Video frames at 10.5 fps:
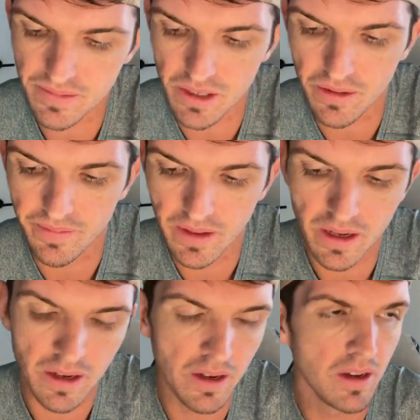So
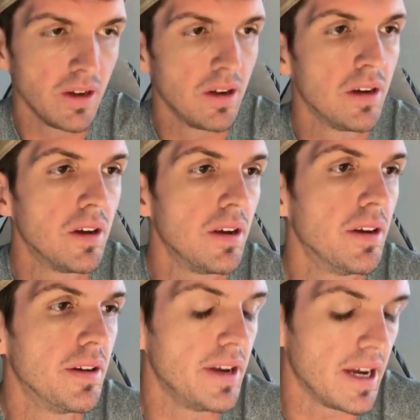
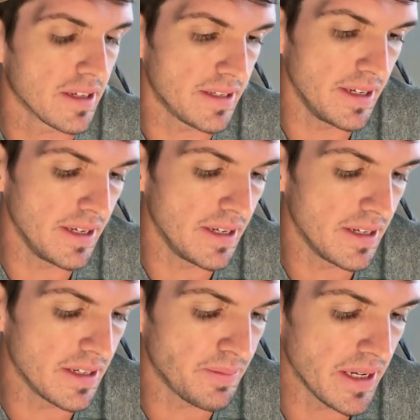next
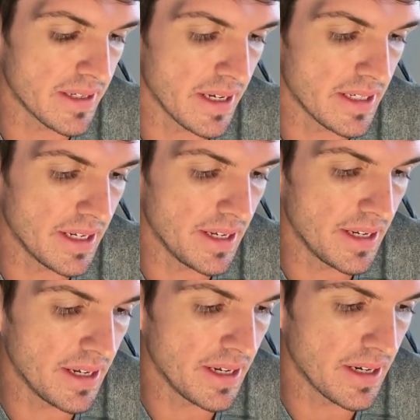is PSA
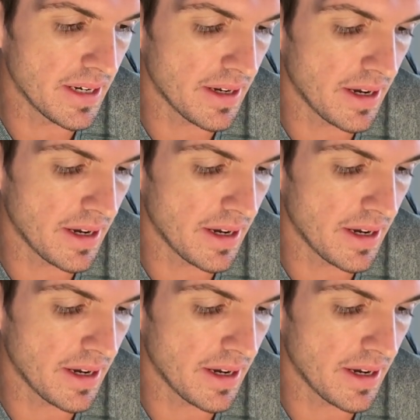10